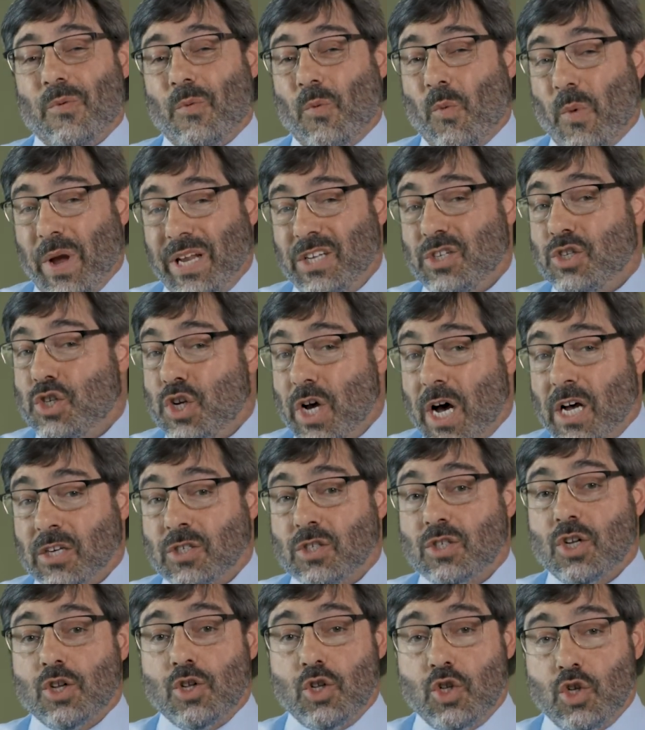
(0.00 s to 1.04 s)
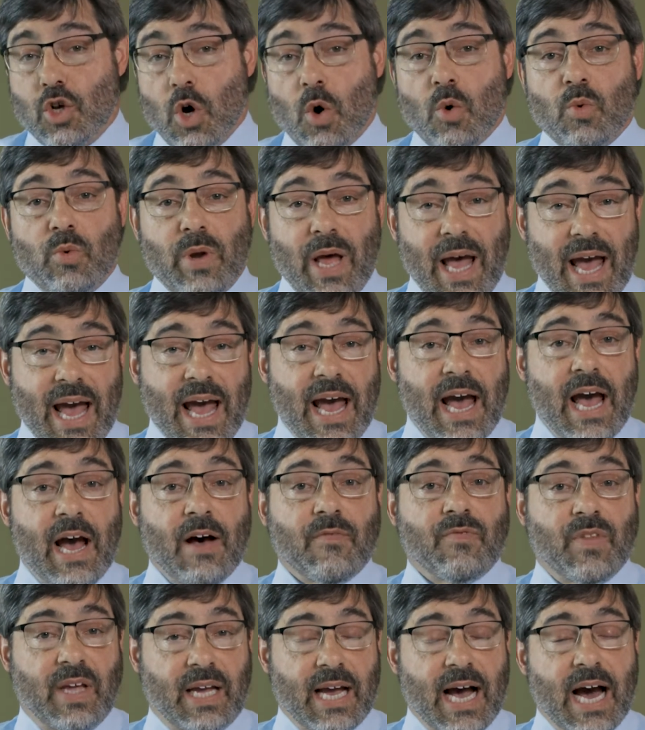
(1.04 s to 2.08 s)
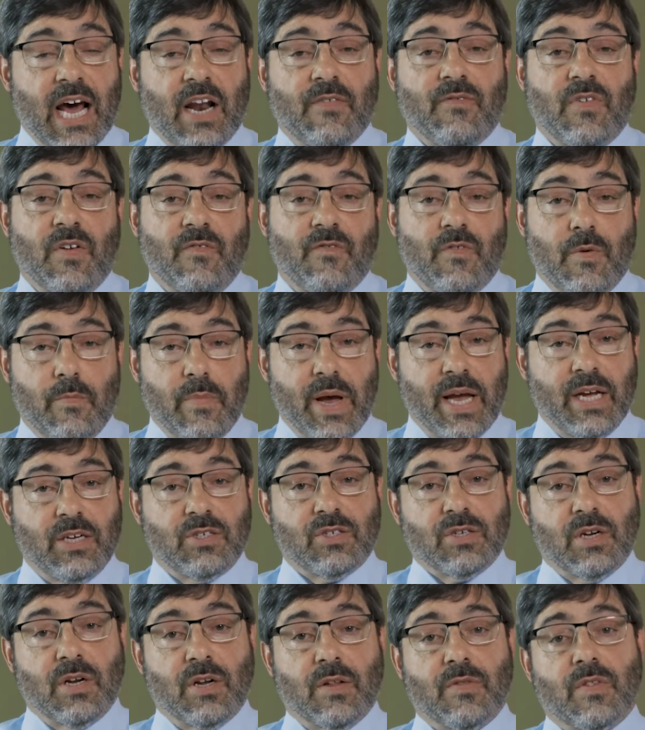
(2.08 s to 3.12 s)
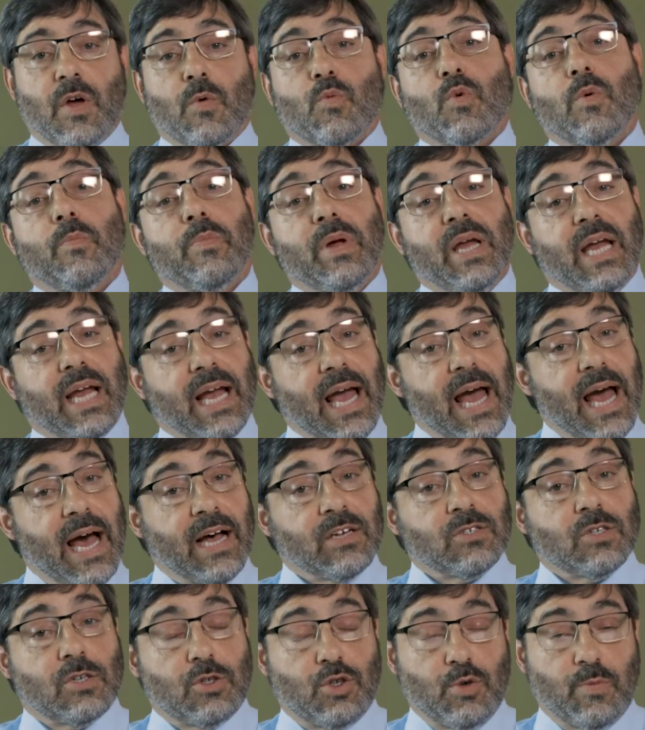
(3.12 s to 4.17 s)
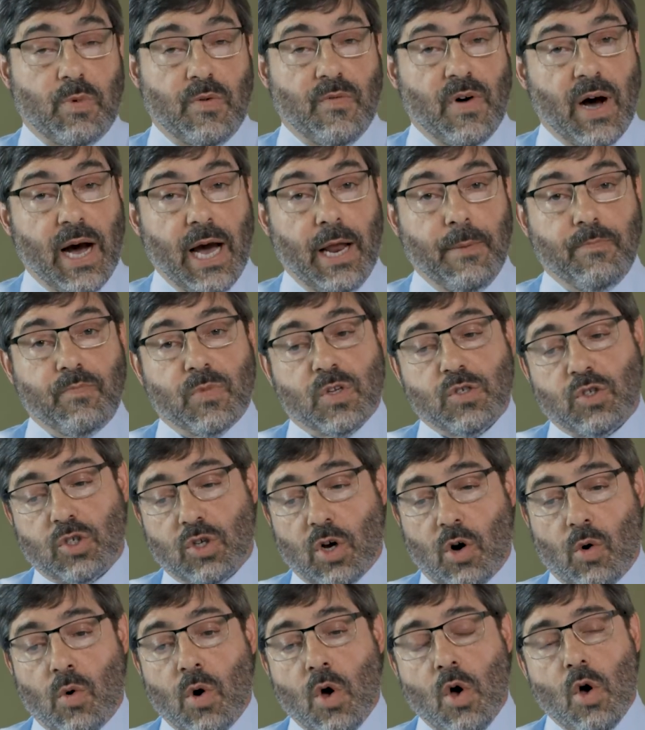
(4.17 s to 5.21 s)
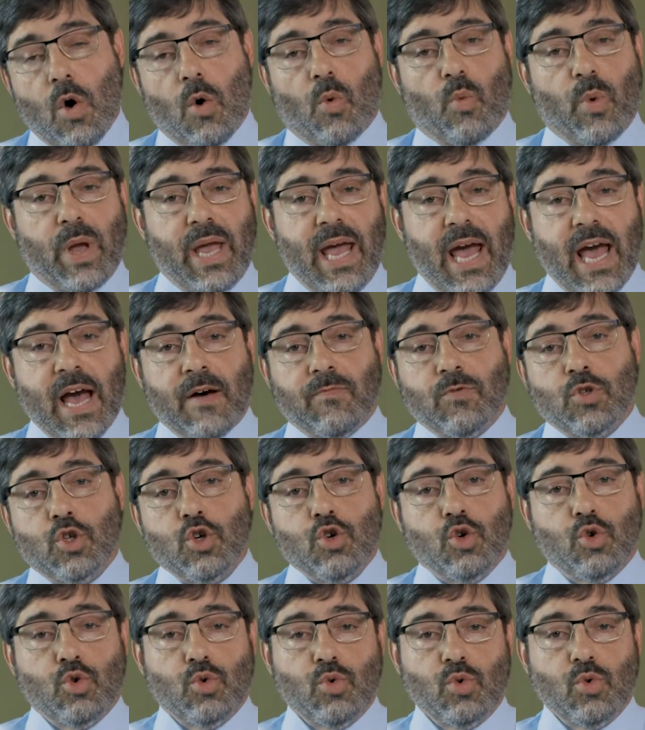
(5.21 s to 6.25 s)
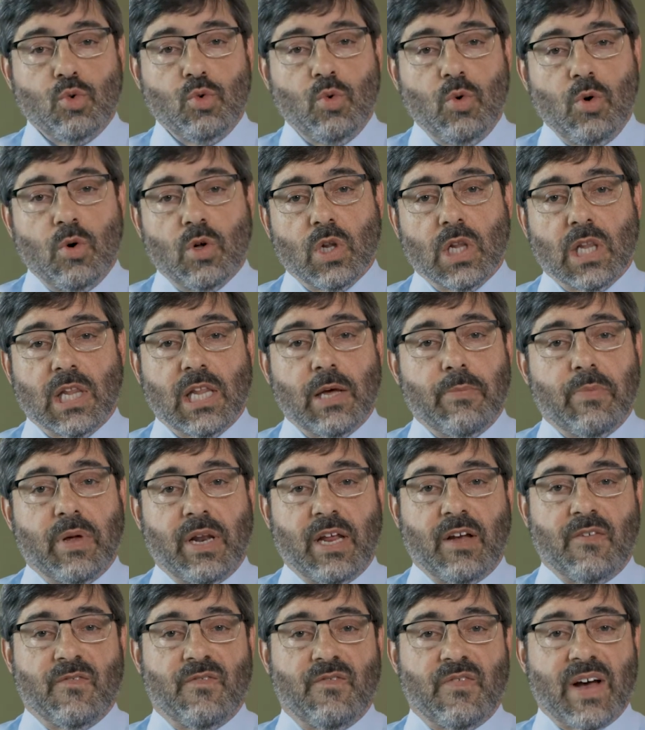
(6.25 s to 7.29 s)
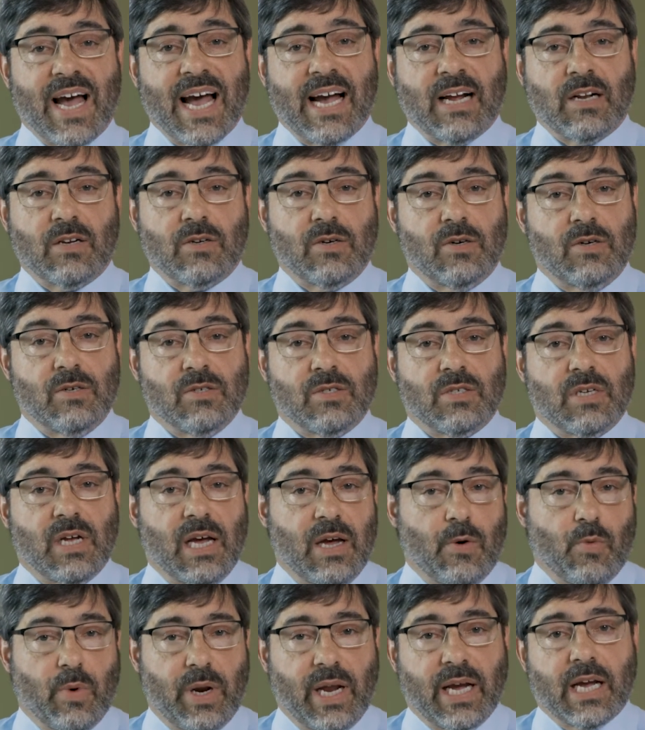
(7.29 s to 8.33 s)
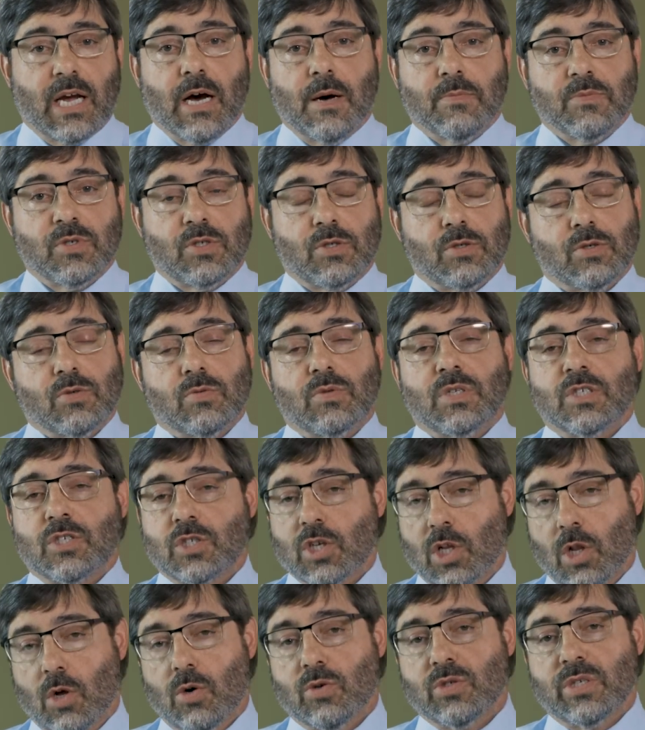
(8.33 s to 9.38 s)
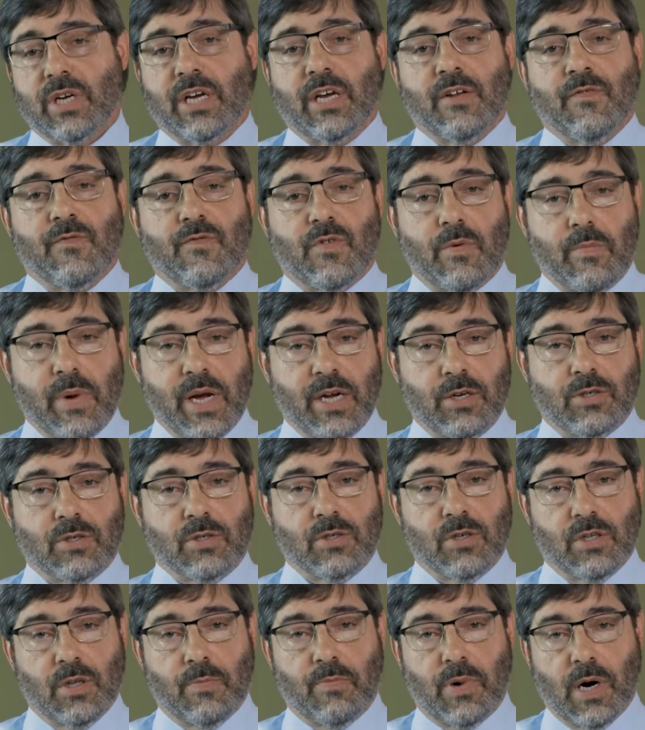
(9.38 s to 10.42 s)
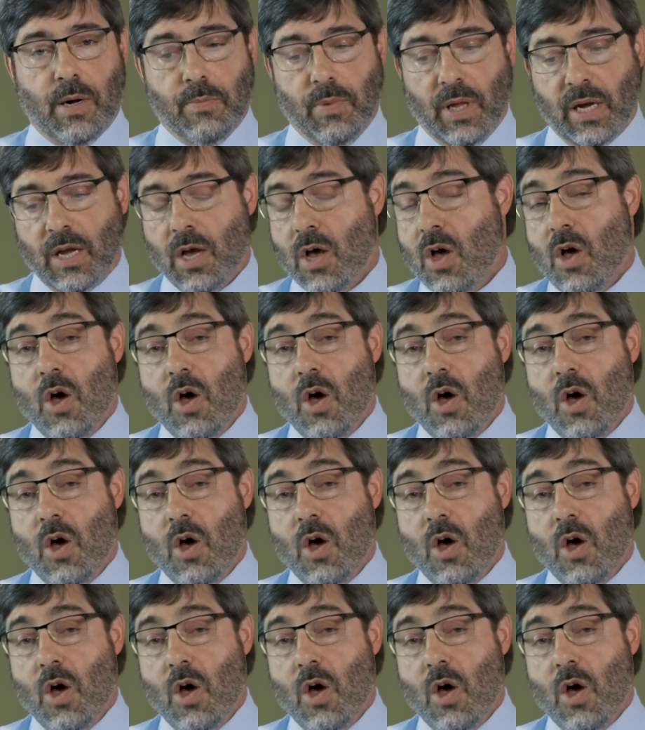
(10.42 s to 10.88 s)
We just don't have the kind of information that we're being asked to provide. So we have two limiting factors when it comes to disclosing information to the public.